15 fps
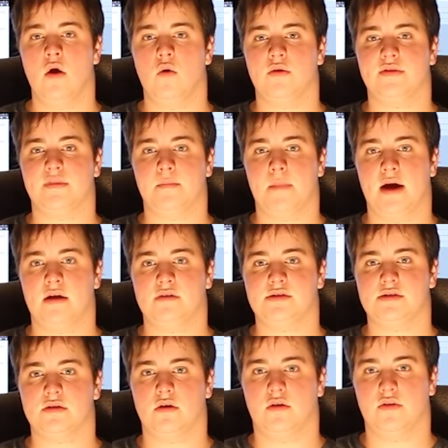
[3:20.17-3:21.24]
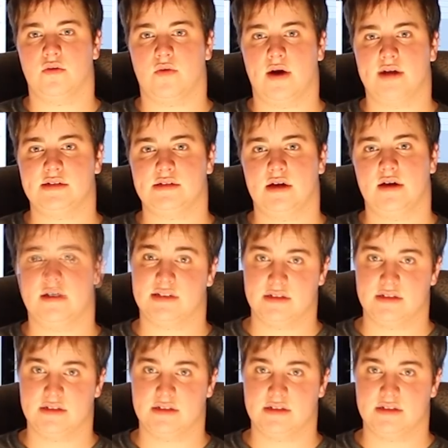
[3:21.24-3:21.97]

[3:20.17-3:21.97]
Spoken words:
with the mouse on the right side,